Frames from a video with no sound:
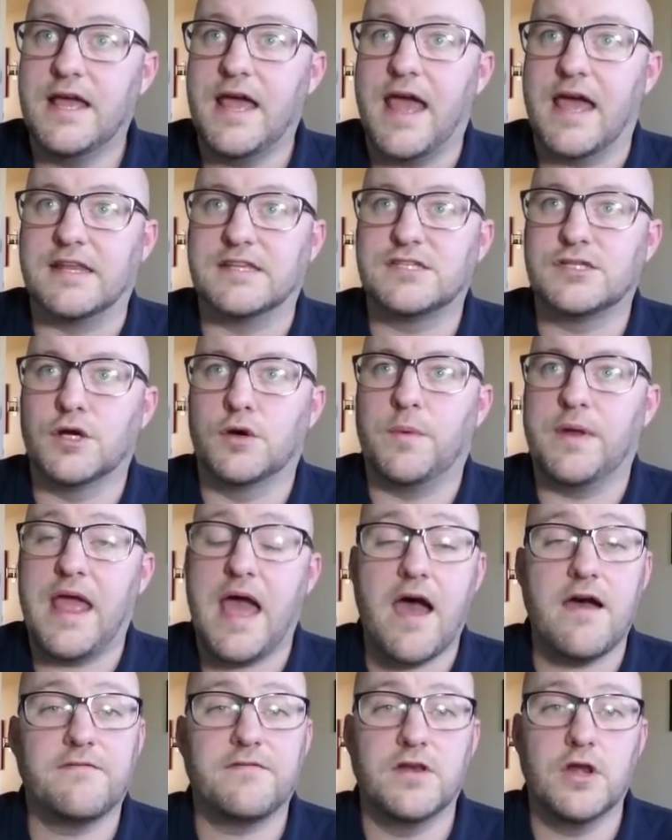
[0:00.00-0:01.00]
And so we
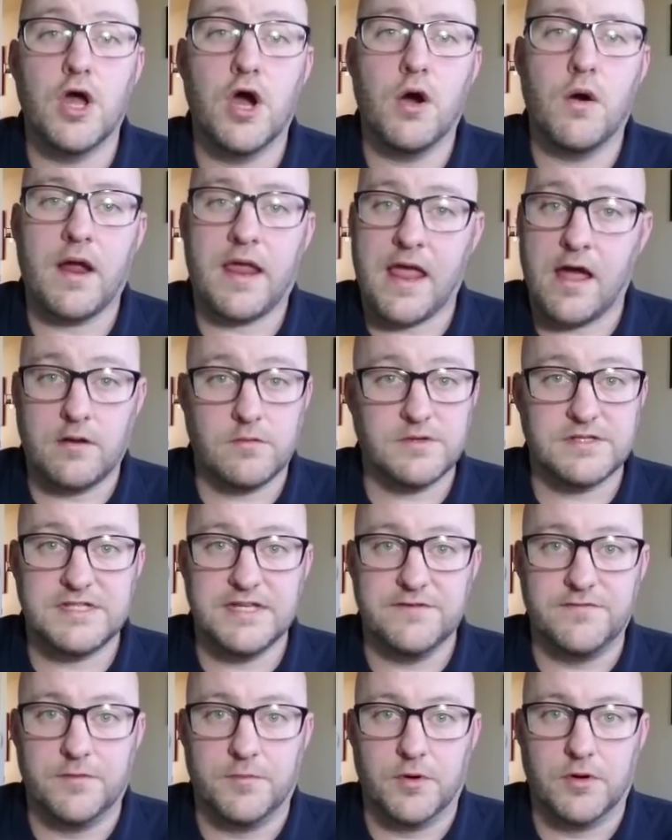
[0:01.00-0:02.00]
have no account
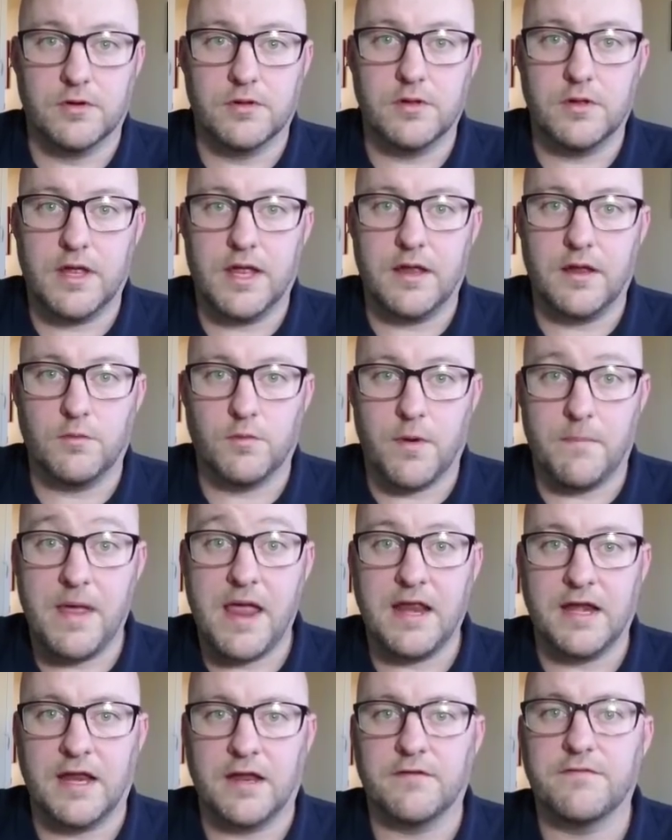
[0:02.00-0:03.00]
receivable
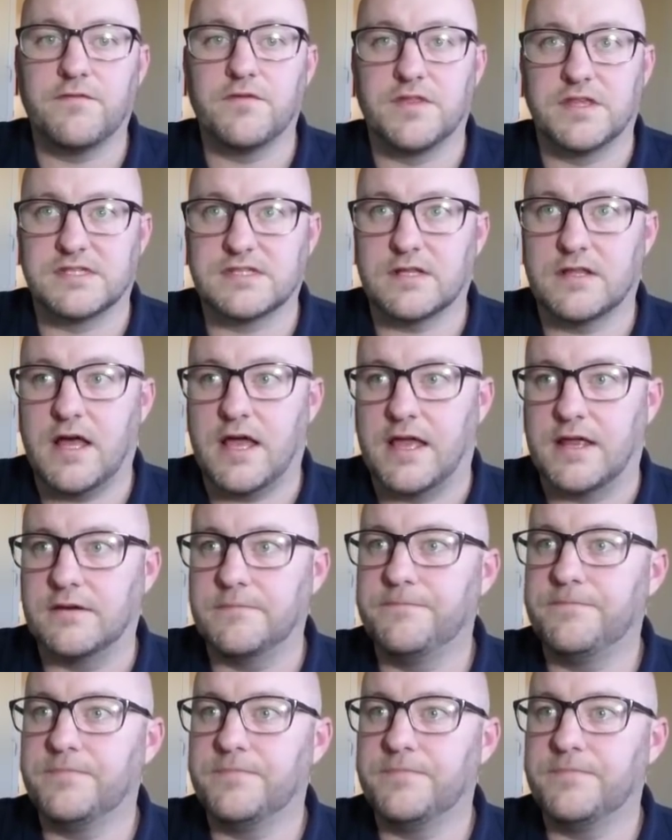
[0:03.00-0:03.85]
remaining for this client.